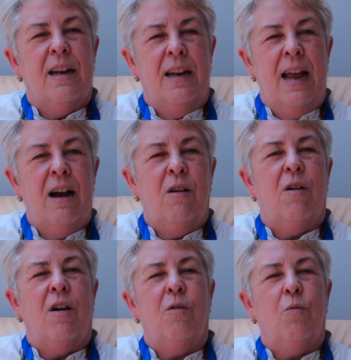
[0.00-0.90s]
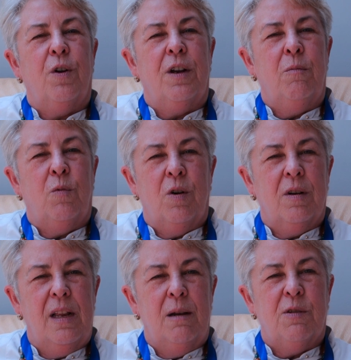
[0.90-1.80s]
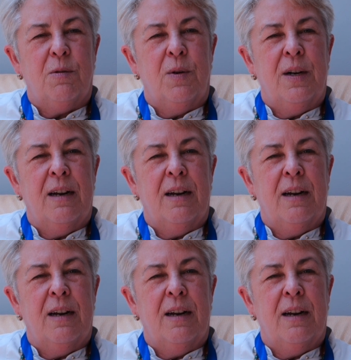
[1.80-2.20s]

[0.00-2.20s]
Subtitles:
now are working more on climate smart